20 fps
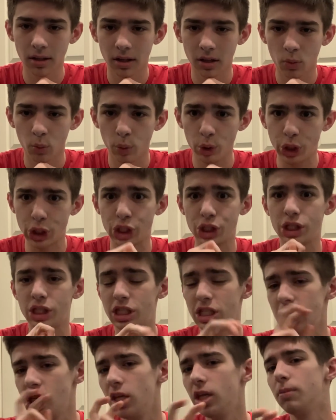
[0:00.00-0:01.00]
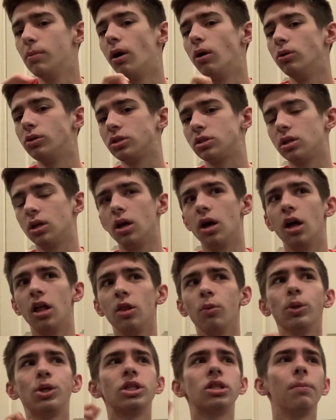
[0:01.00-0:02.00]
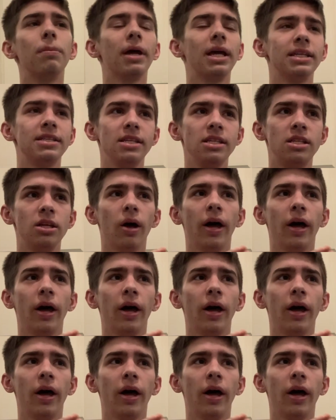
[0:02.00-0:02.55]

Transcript: which is the biggest detail.